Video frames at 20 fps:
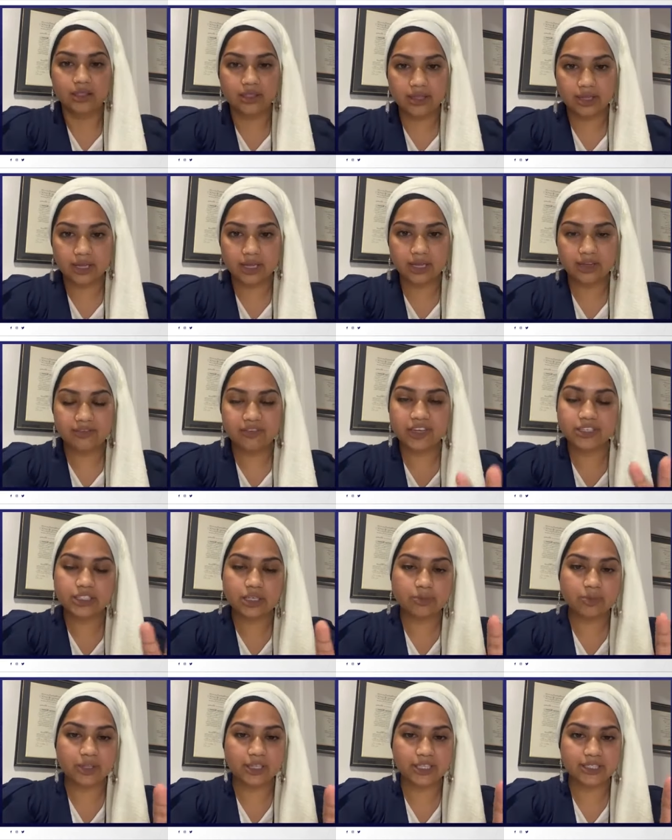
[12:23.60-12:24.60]
The
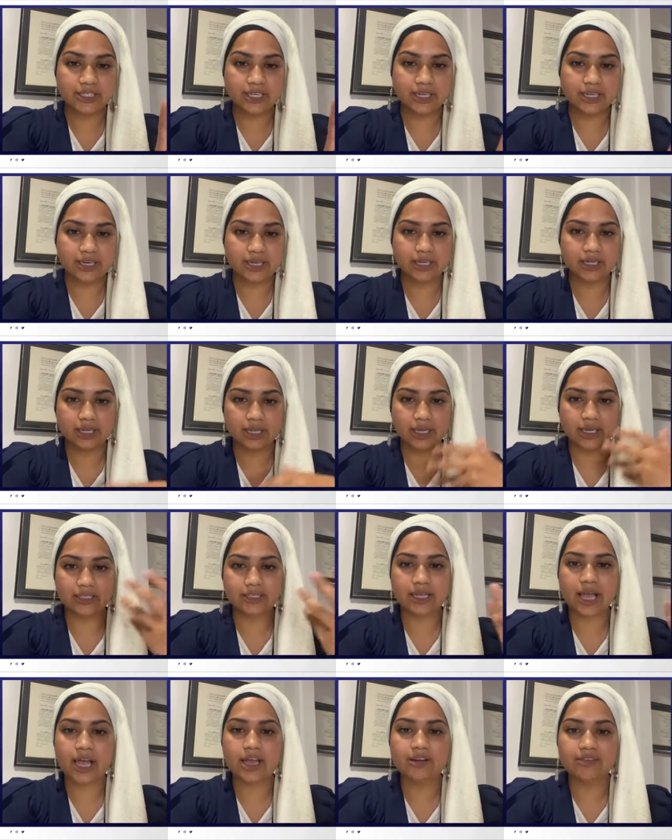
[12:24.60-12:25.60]
Visa Bulletin
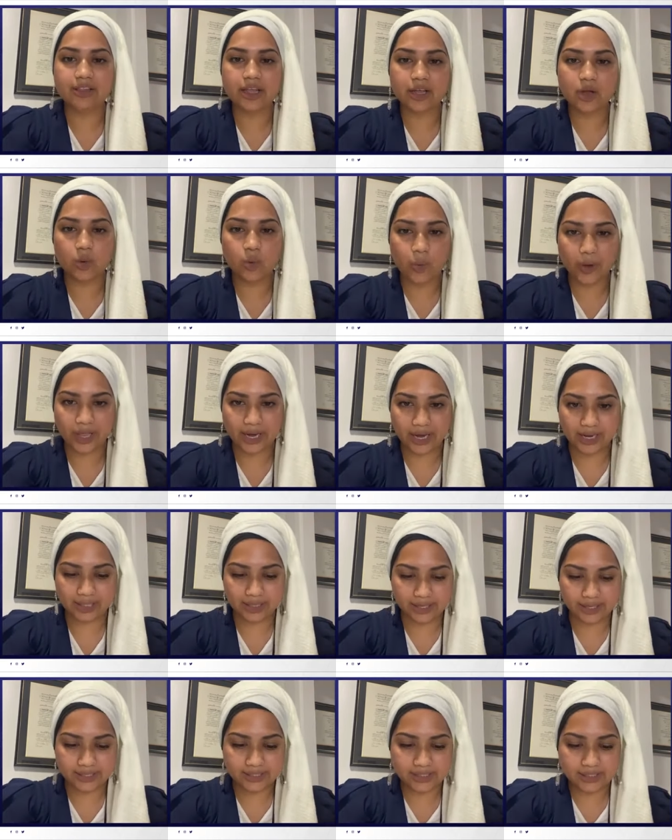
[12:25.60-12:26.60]
is kind of like a waiting
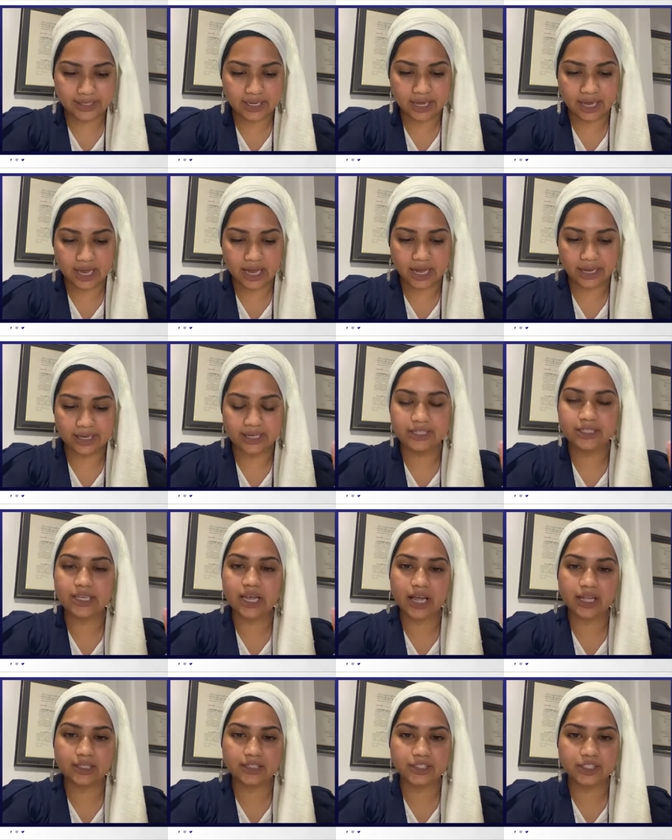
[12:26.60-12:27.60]
list. It
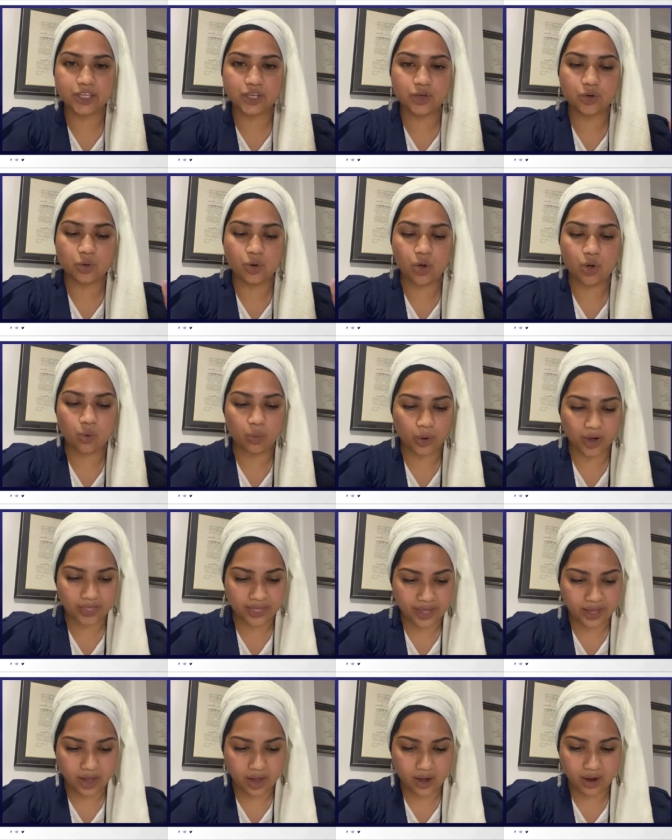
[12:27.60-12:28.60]
tells you where
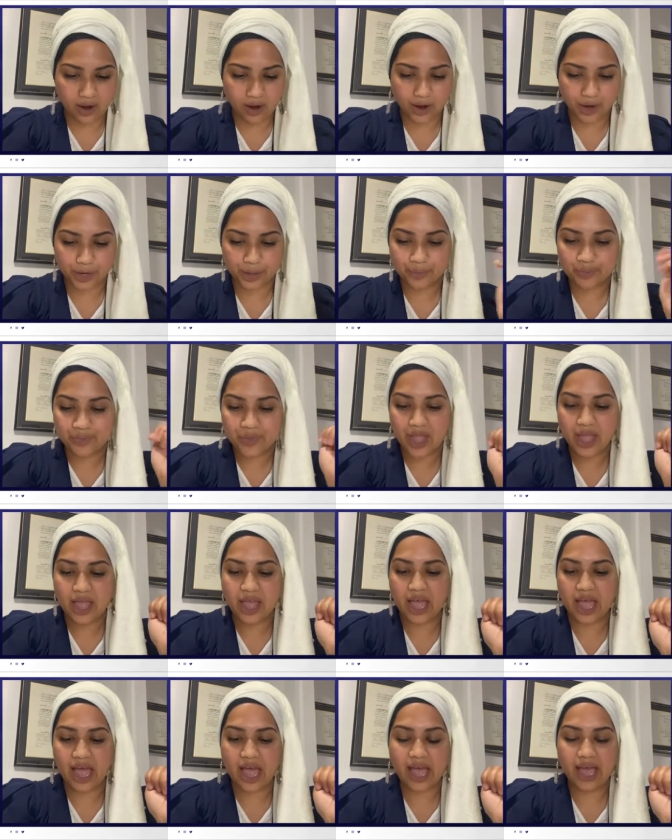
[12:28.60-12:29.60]
they are,
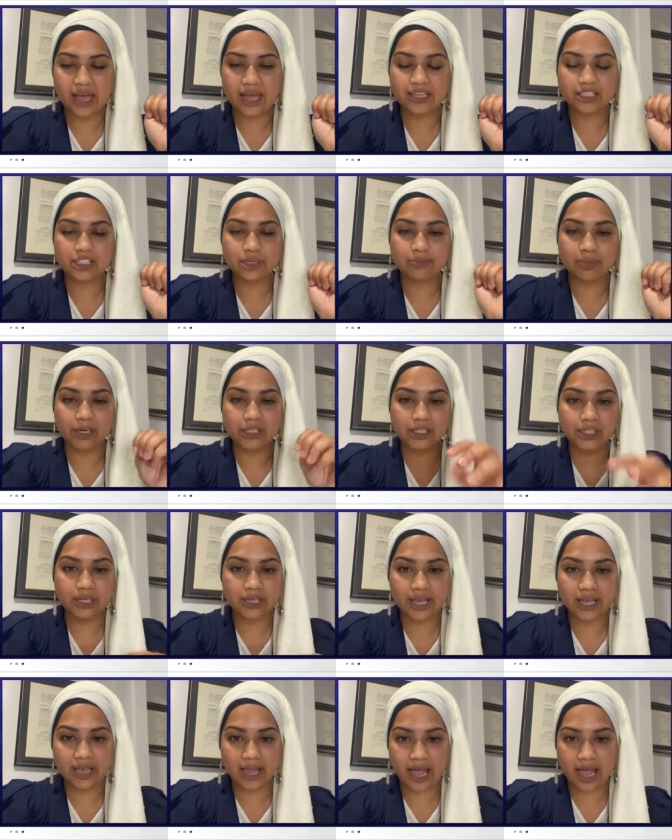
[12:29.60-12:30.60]
and by
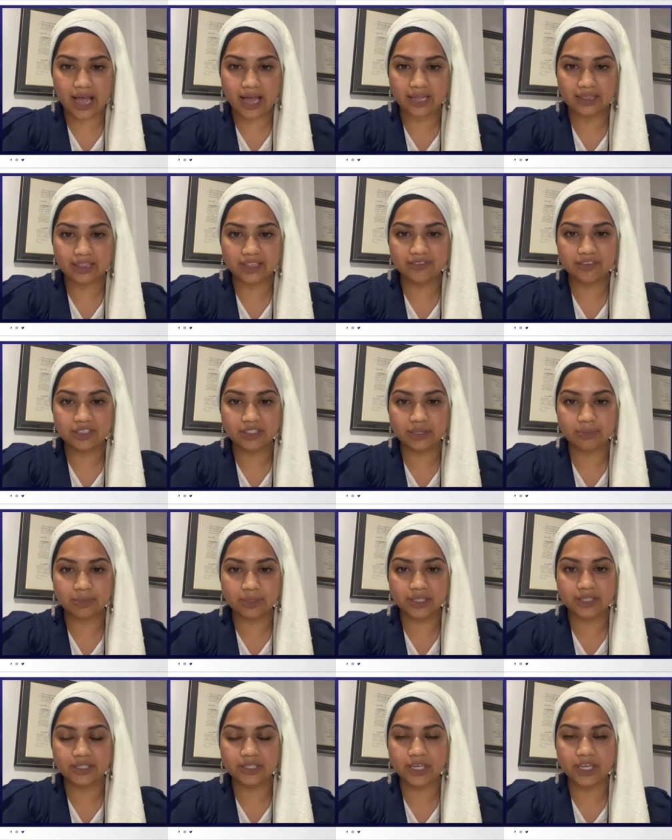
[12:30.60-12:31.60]
looking at the Visa
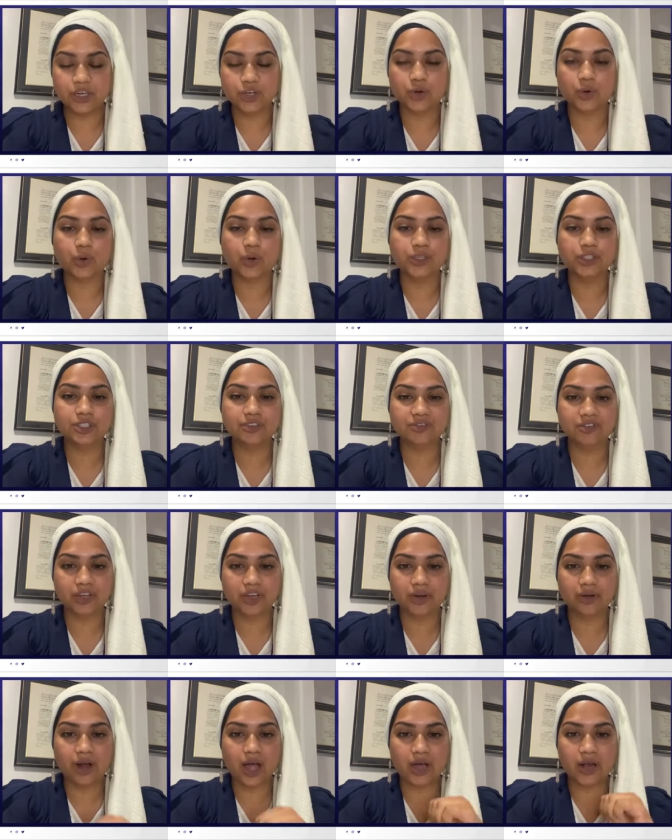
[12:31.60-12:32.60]
Bulletin, you're going to
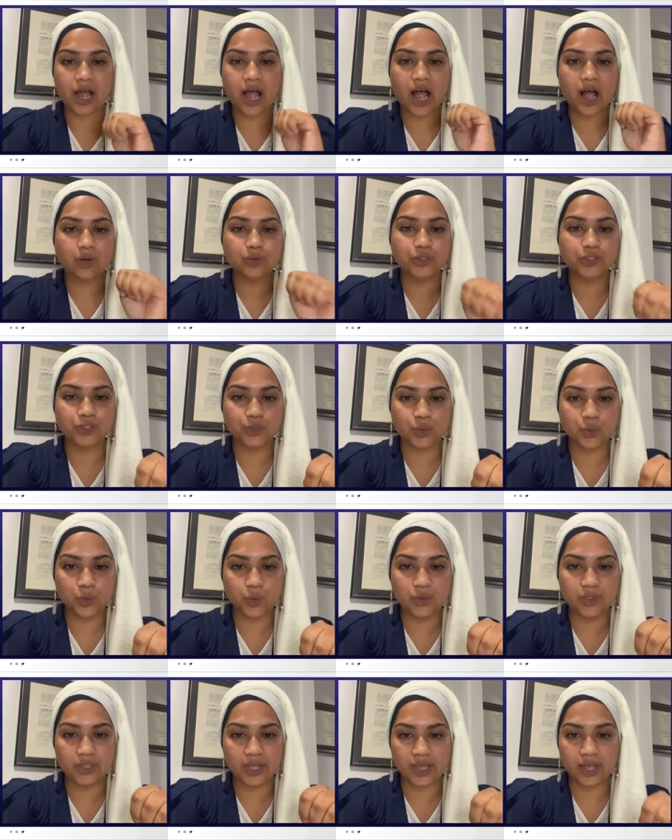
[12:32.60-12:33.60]
figure out how
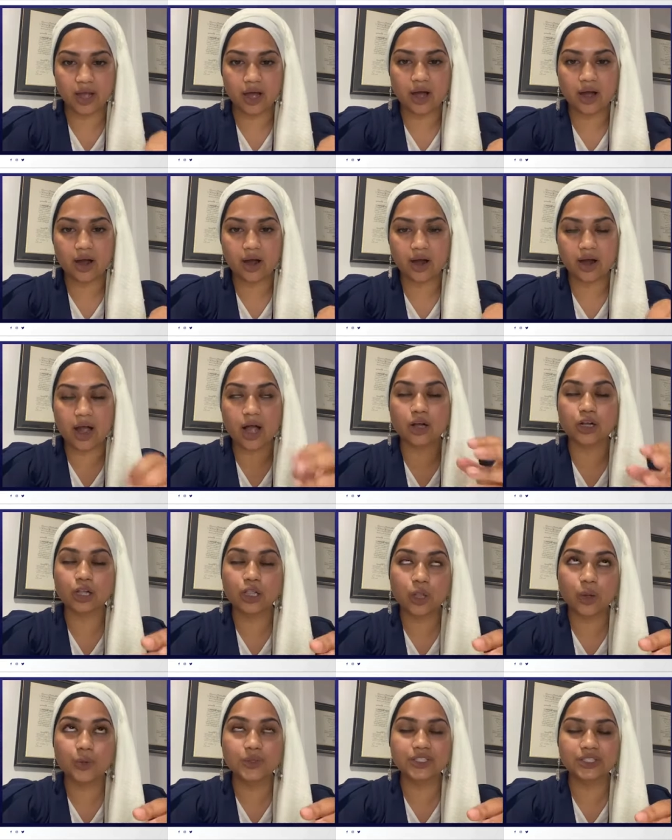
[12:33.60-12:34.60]
soon they are, how
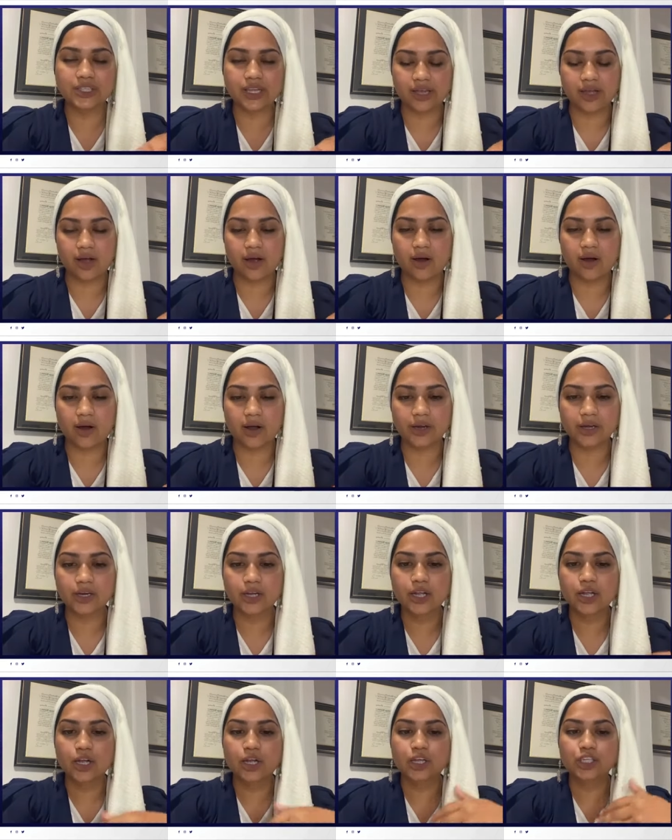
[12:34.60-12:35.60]
close they are